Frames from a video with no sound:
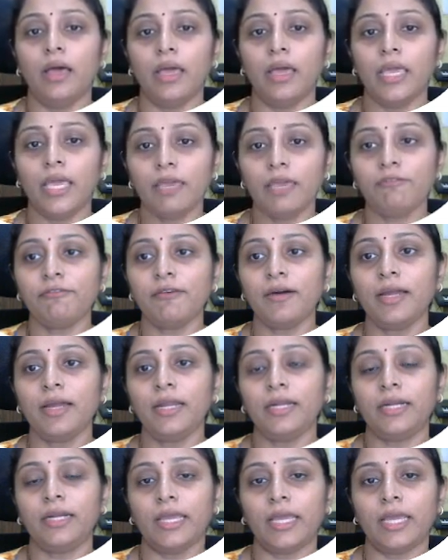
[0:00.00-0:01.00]
if I
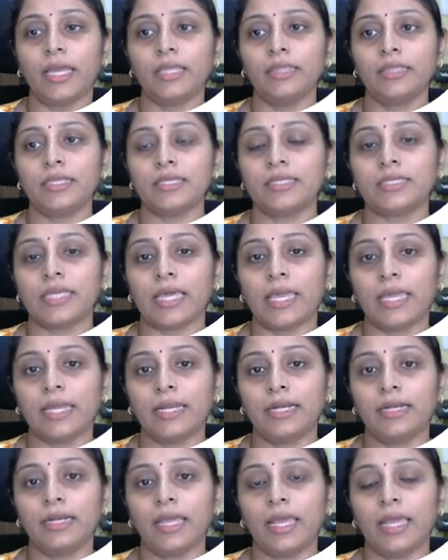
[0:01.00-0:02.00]
take the
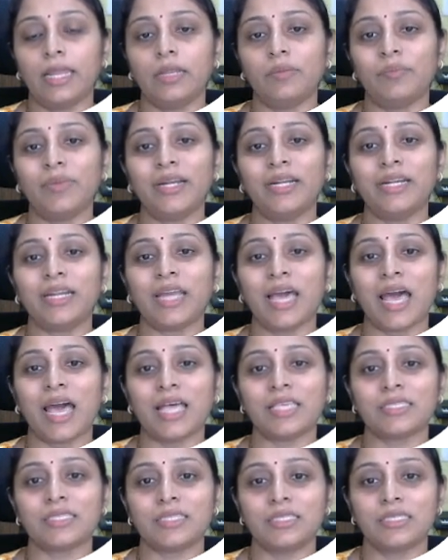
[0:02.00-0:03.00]
second element
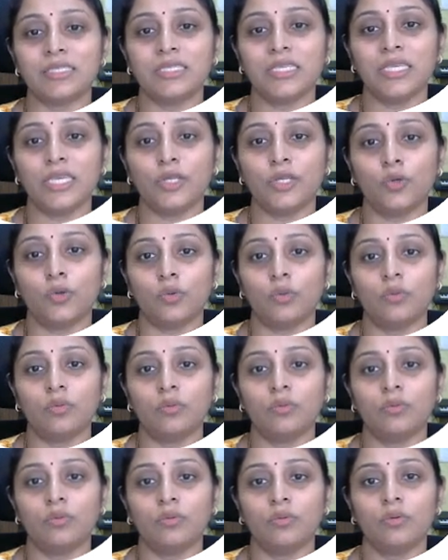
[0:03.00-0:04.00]
as 0,
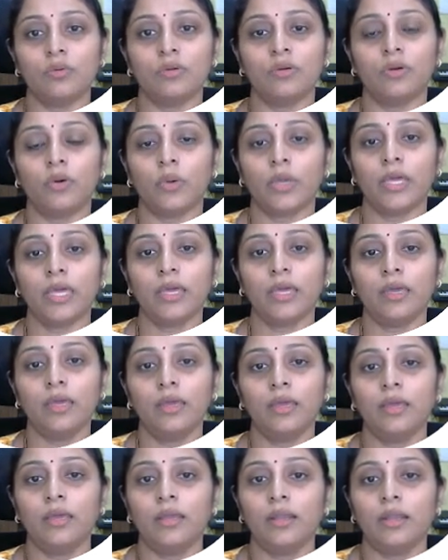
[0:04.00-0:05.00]
okay,
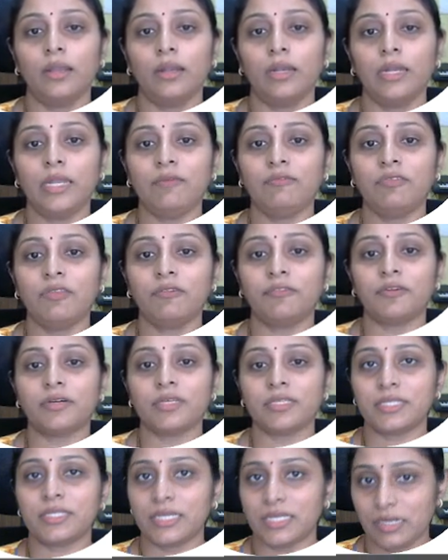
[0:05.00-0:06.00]
leave the
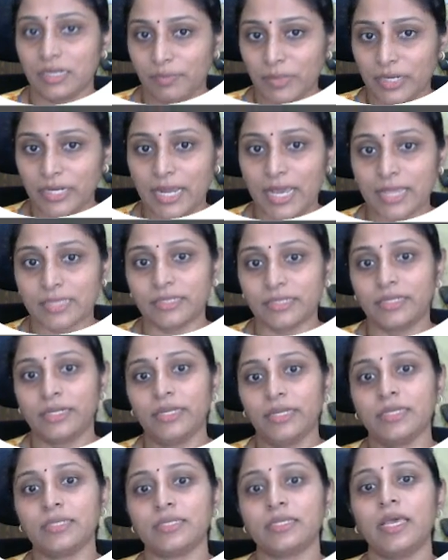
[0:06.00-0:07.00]
first element as it
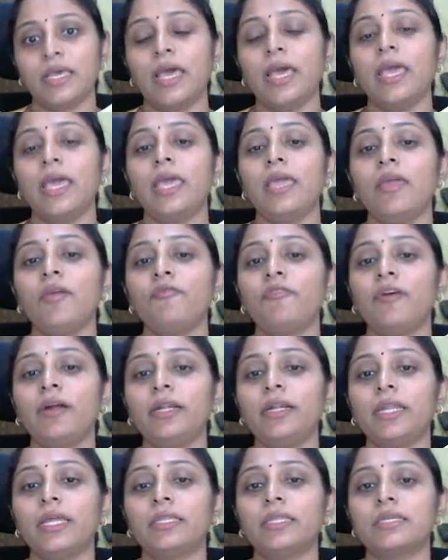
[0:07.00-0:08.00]
is. If I
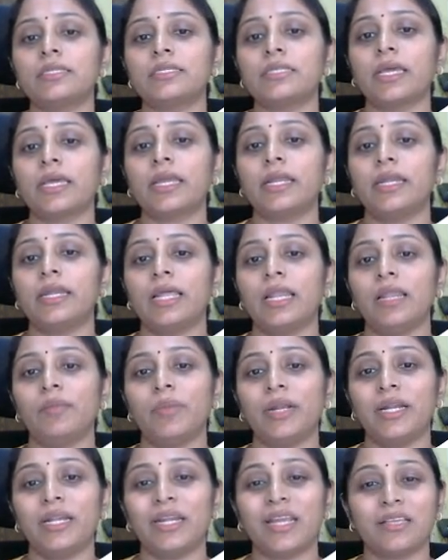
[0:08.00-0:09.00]
take the second
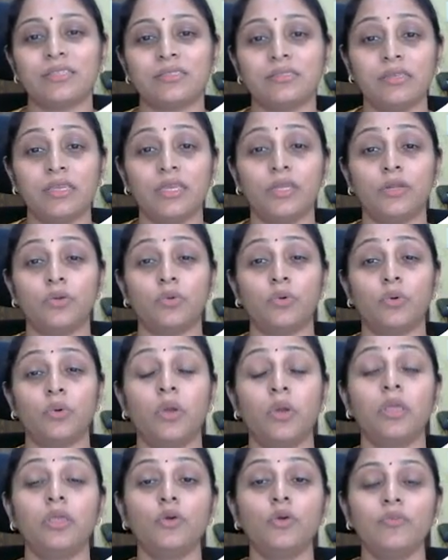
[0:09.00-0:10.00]
element as 0,
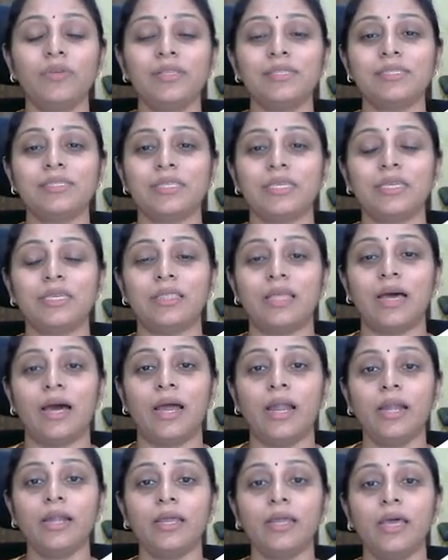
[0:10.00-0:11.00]
you will see
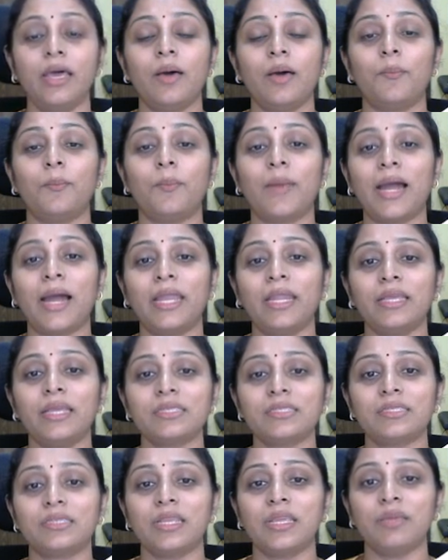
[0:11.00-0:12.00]
that minus
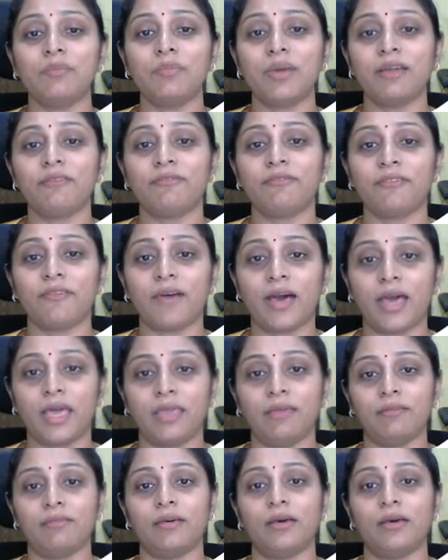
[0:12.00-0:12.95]
3 by 5